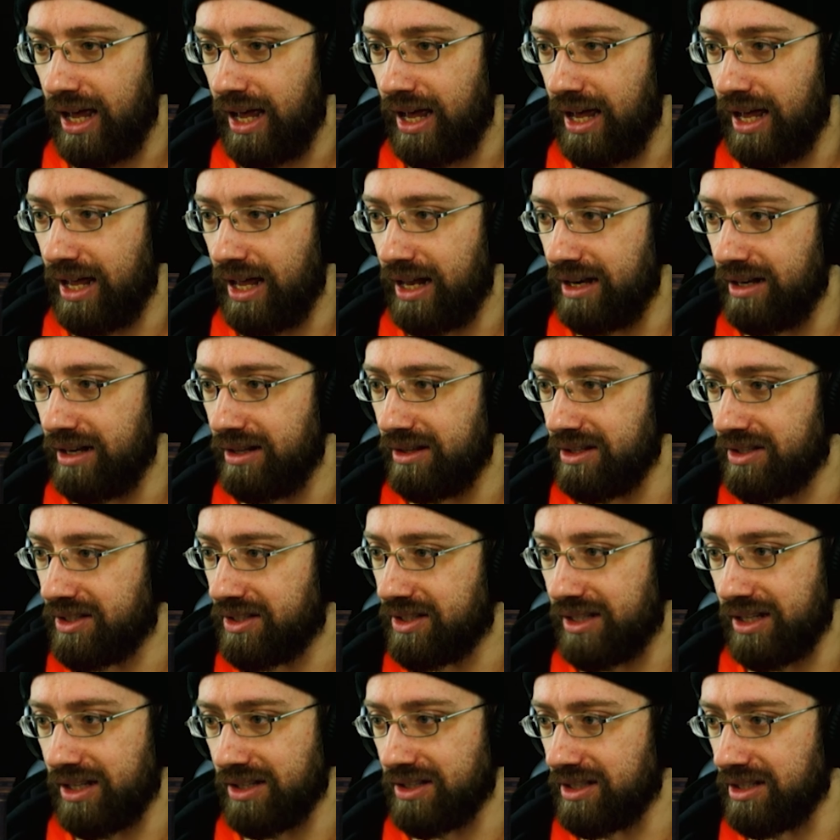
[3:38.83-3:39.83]
And
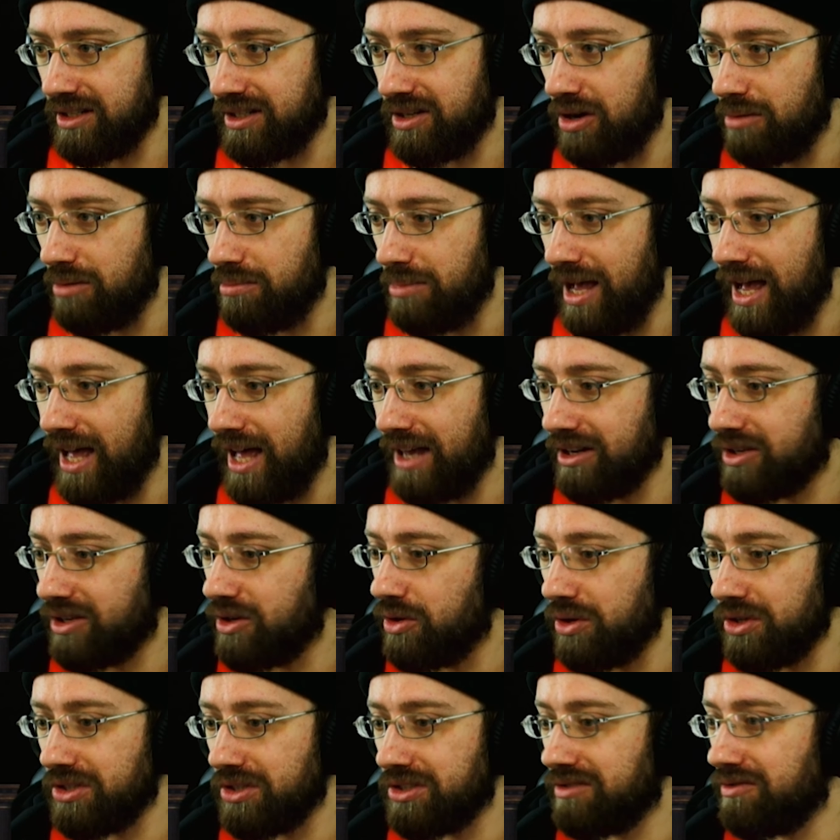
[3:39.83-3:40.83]
this doesn't come at a
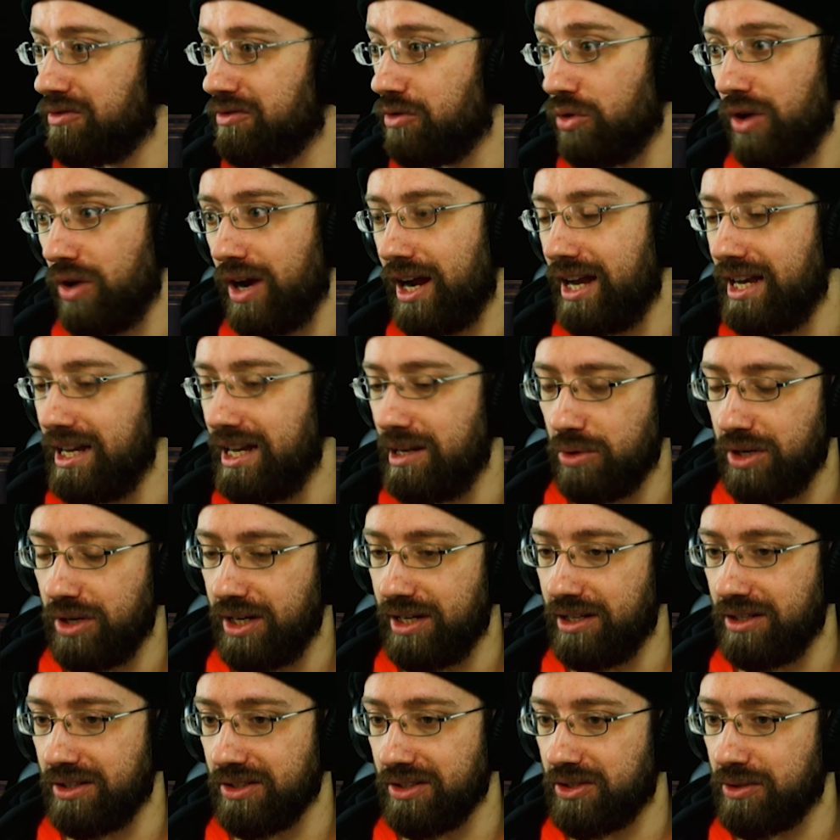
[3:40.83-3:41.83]
cost for
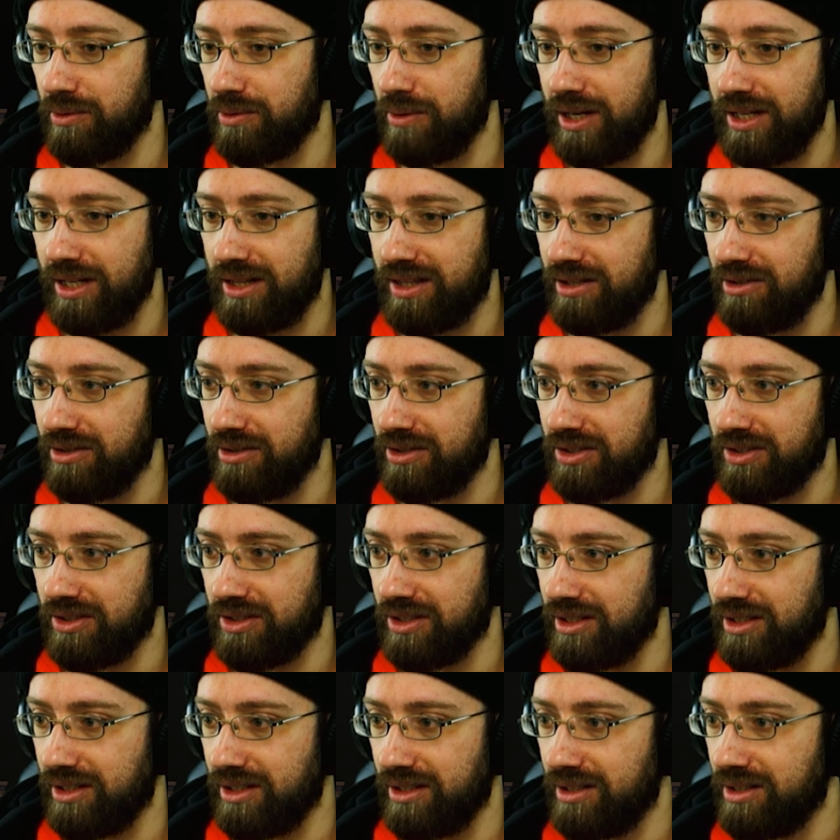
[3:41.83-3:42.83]
anyone else, right?
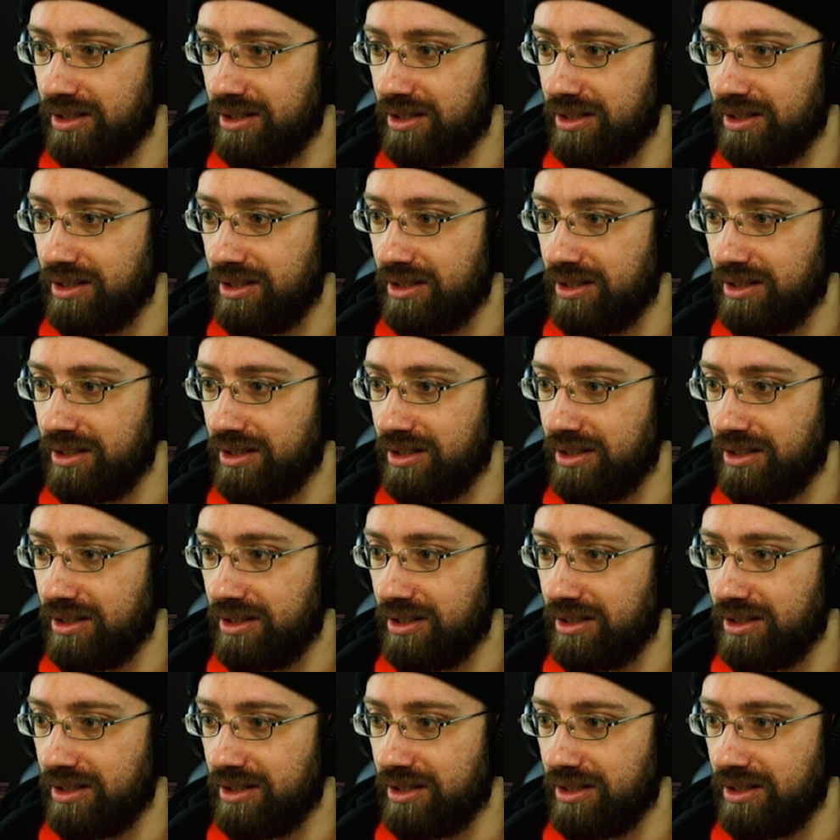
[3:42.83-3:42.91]
There's